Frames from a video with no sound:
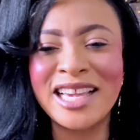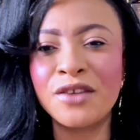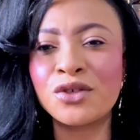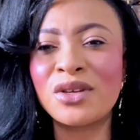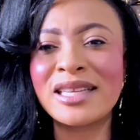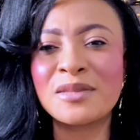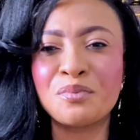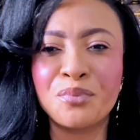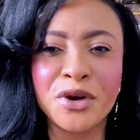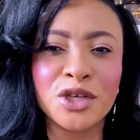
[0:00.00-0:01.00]
it gives you this
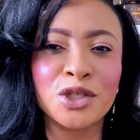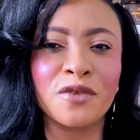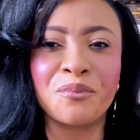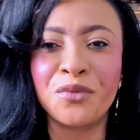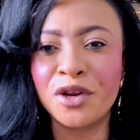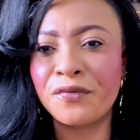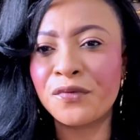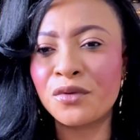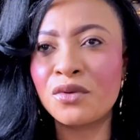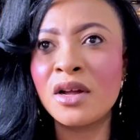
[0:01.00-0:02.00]
burst of
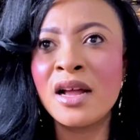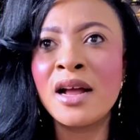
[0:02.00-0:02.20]
beautiful,